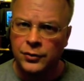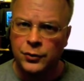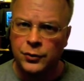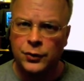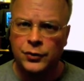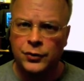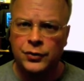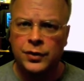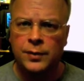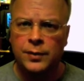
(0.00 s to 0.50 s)

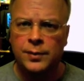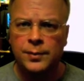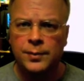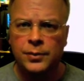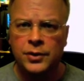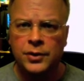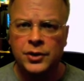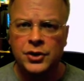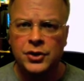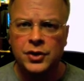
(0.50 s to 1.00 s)
George W.
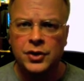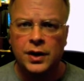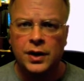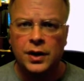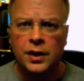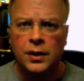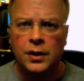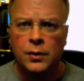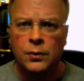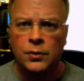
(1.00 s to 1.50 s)
Bush,
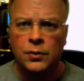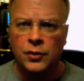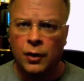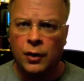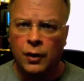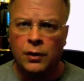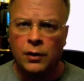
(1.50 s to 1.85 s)
was